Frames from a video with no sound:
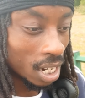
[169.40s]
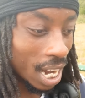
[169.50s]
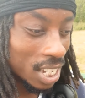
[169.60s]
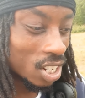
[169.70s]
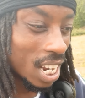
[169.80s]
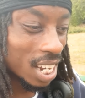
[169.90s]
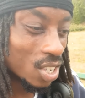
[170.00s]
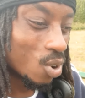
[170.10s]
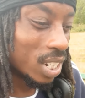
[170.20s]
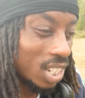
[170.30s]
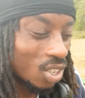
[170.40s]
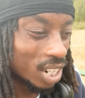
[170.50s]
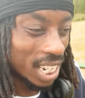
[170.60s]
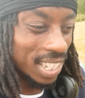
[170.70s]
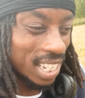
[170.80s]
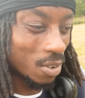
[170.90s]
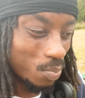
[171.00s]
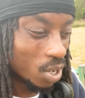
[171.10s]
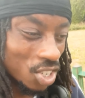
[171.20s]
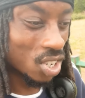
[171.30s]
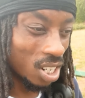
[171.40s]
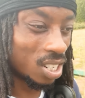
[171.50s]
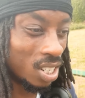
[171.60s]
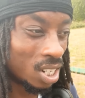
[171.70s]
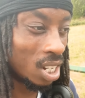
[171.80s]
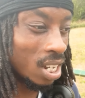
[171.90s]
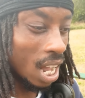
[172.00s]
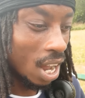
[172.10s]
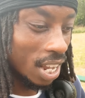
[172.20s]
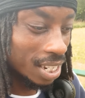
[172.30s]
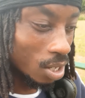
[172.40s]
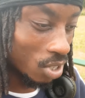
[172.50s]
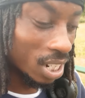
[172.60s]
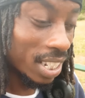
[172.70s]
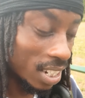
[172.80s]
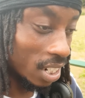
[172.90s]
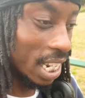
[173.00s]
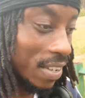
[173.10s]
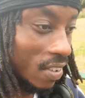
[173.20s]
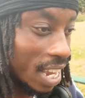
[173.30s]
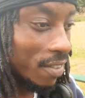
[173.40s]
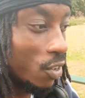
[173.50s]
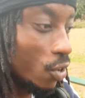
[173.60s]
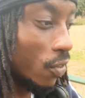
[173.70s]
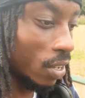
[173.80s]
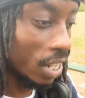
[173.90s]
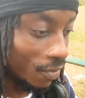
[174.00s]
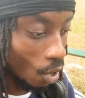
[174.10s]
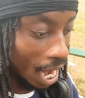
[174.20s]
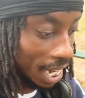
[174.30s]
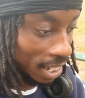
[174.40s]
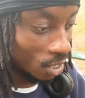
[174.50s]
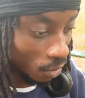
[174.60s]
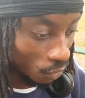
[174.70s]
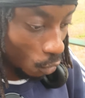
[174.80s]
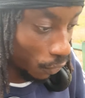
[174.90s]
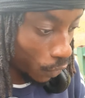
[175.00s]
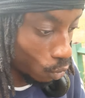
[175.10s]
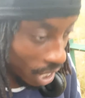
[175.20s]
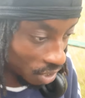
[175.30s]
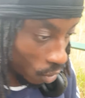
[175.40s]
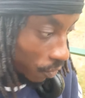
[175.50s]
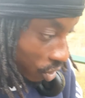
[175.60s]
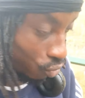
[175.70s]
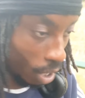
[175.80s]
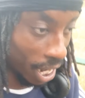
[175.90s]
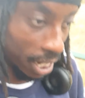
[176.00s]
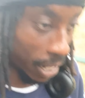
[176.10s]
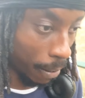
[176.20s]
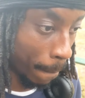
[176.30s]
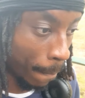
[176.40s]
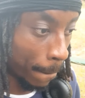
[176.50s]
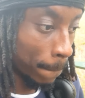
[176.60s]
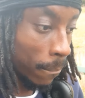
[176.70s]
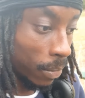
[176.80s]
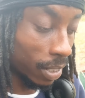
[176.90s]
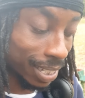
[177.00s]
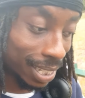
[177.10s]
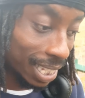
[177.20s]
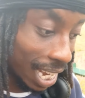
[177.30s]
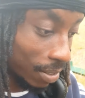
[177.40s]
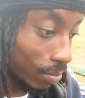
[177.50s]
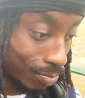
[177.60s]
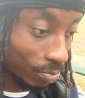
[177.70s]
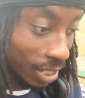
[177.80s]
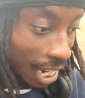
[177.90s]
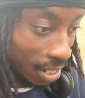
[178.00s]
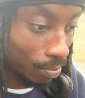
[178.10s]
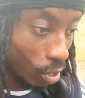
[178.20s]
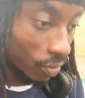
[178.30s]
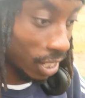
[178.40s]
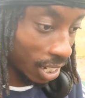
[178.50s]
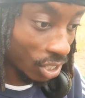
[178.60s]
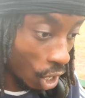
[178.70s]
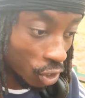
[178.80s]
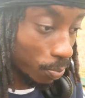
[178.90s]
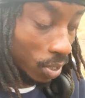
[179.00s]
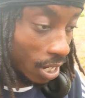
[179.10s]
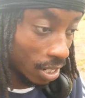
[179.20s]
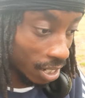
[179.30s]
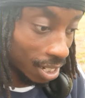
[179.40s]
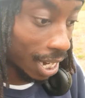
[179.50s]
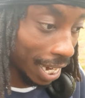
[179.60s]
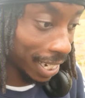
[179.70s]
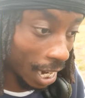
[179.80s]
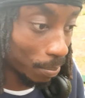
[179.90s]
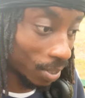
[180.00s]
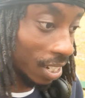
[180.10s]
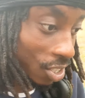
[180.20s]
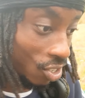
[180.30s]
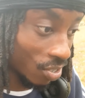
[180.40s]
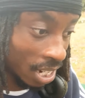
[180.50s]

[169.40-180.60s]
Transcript: And you're like, yo, this is unnecessary pressure. You know what I'm trying to listen, if your higher self don't feel like something's right, yeah, that bro, it's 100%, it's 99%